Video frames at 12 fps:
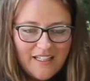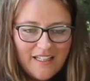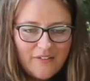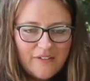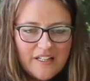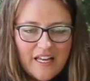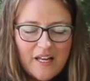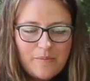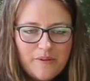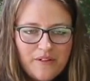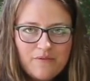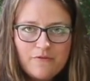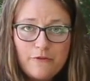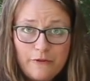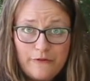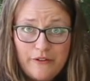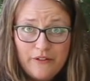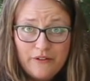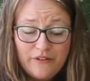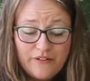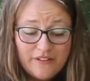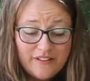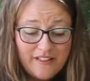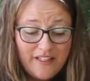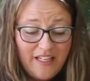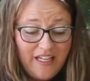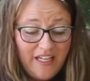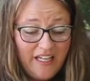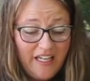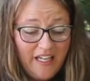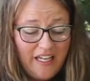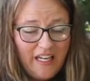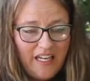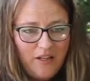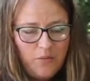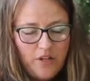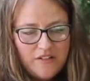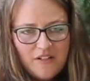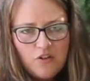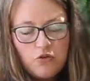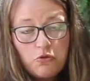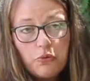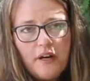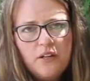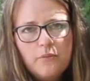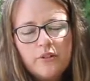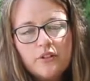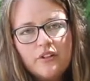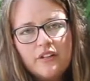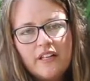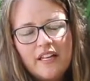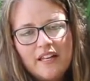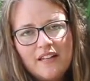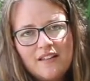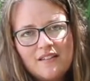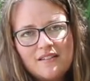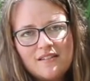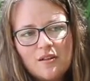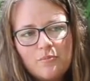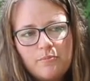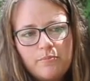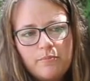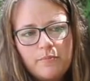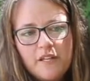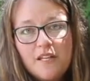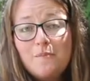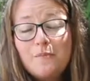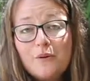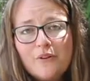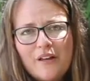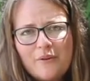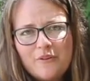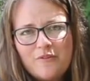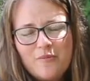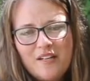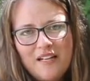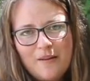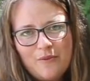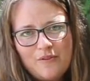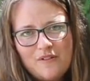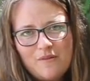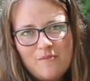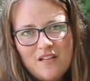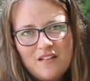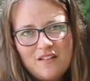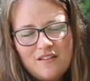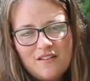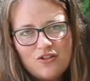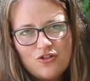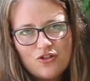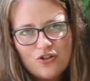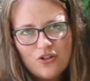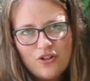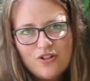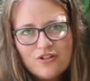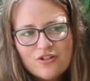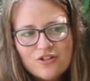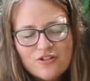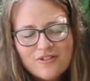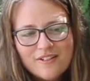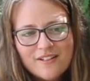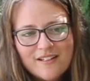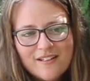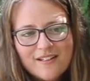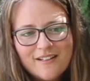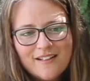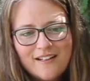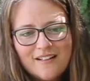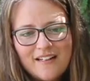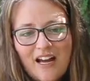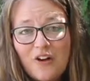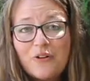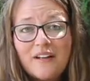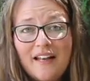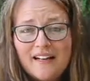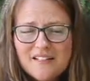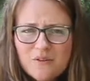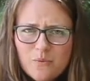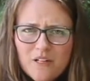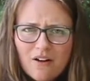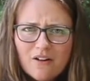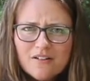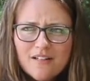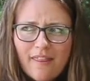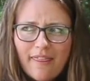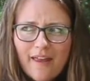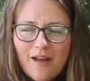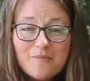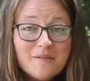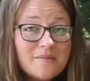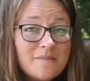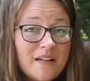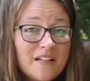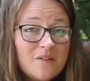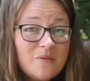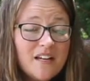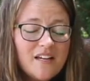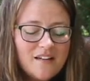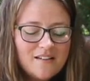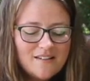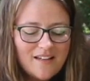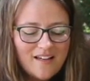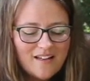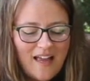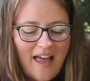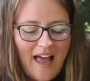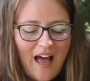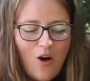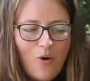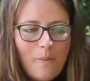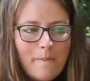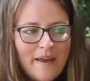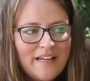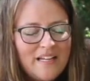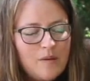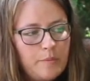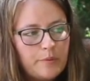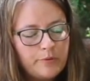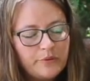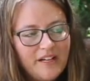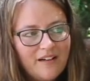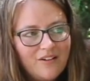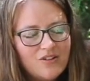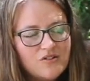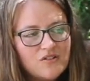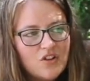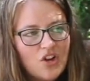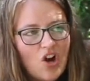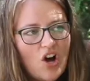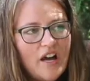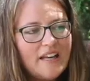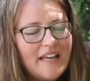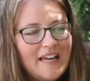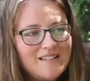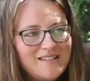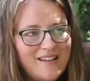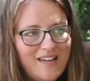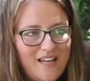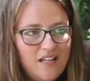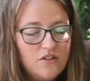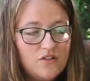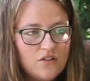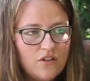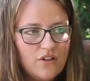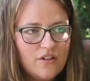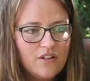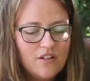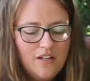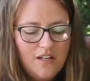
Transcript: Everything had been fulfilled. And what's incredible is the people that we've been able to meet at this church and how connected we are to them in many ways and how many prayers God has answered